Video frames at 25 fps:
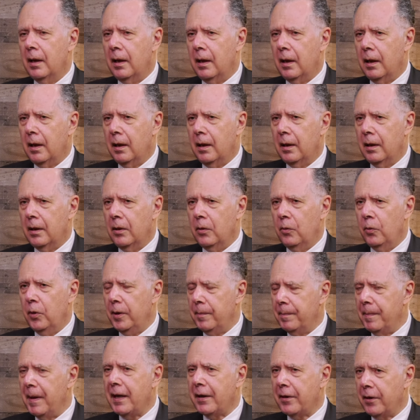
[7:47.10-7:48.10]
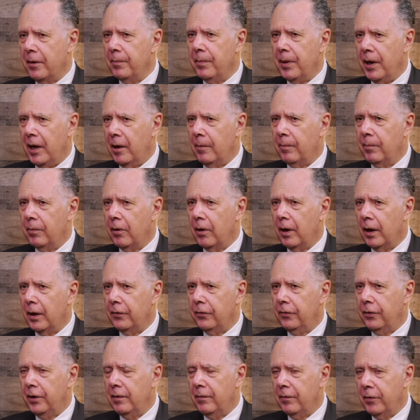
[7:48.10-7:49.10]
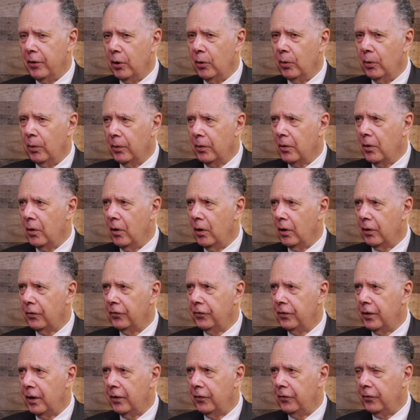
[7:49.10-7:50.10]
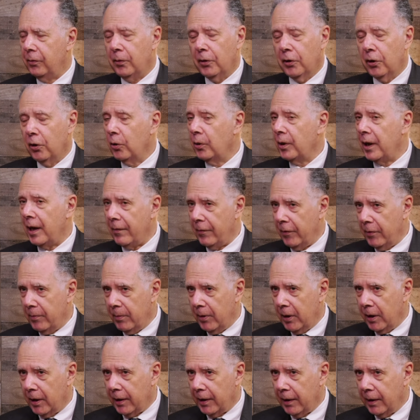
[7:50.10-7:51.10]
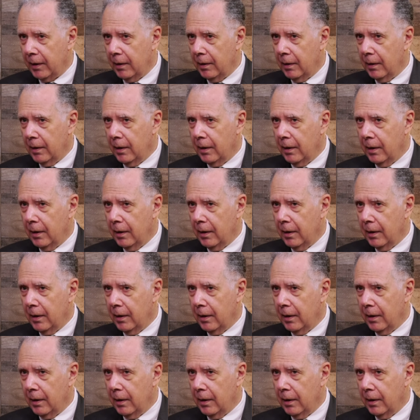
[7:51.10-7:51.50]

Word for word: uh, we'd make them pay a price, even though it would cost us. It would hurt everybody.